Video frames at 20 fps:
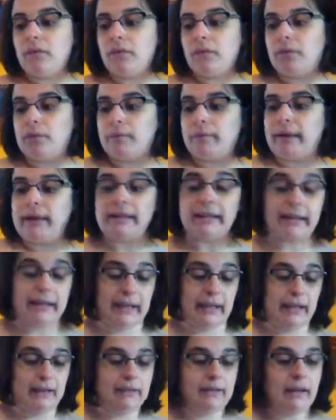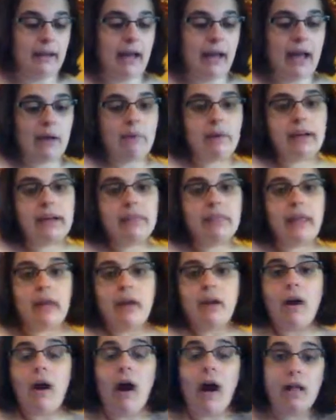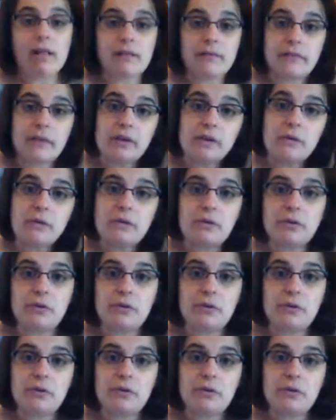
for my knitting. I want to thank all of you